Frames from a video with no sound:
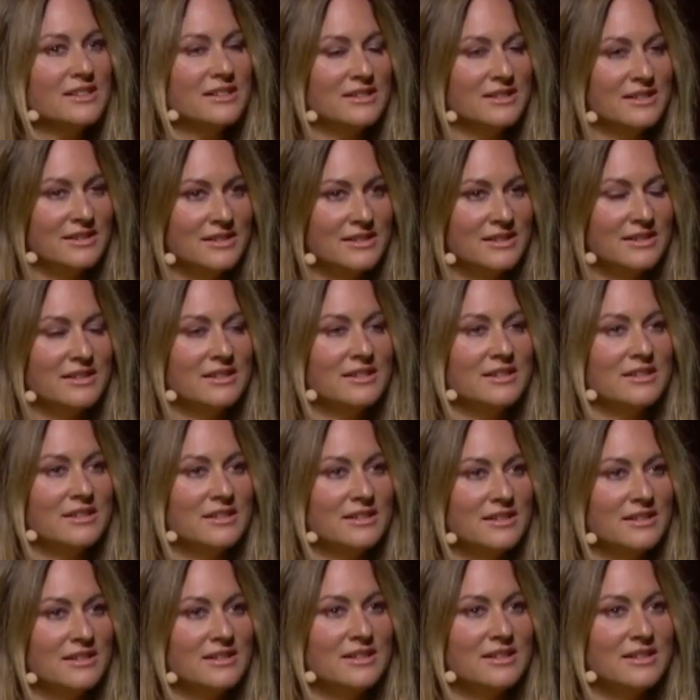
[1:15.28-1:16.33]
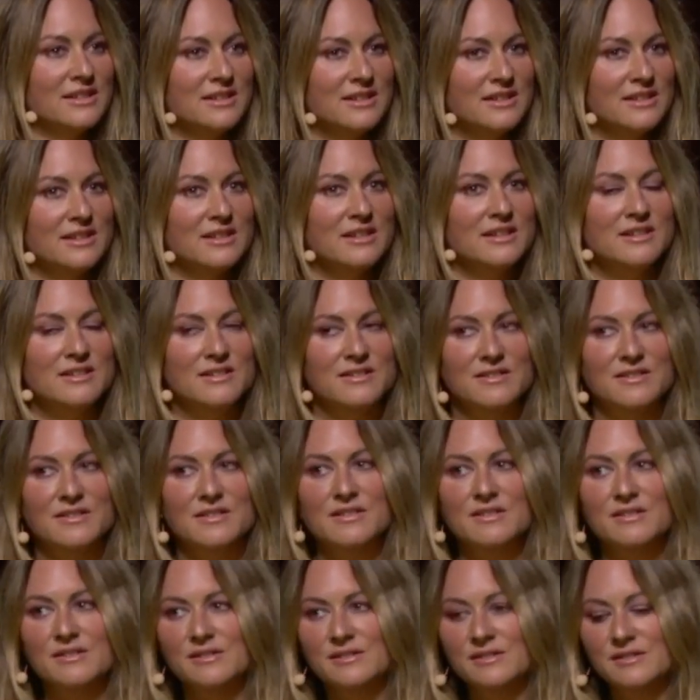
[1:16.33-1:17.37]

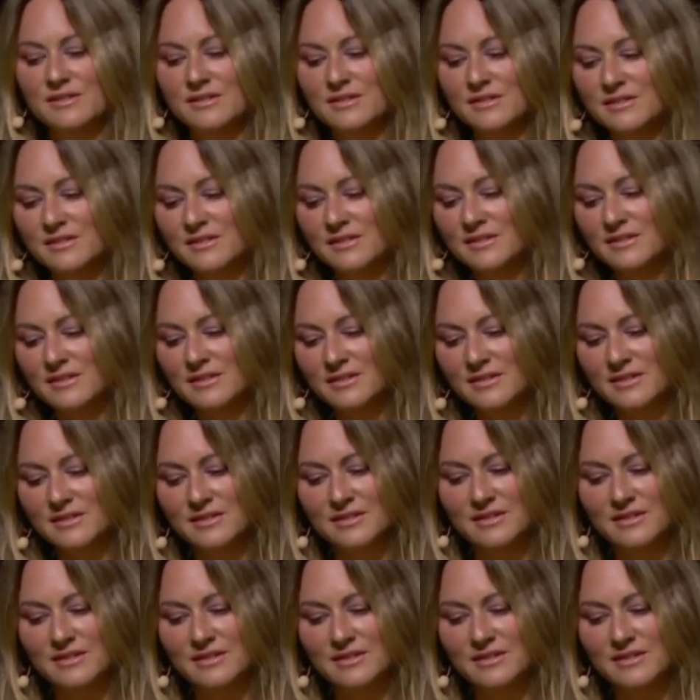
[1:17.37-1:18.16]
(no one is talking)